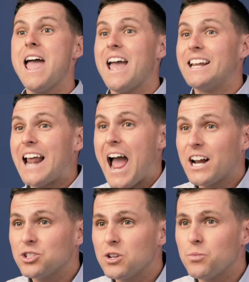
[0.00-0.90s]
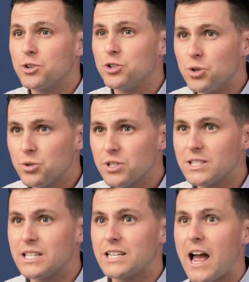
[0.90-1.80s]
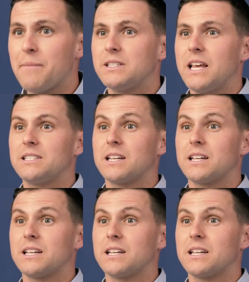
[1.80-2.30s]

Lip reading: and it actually reduces the time it takes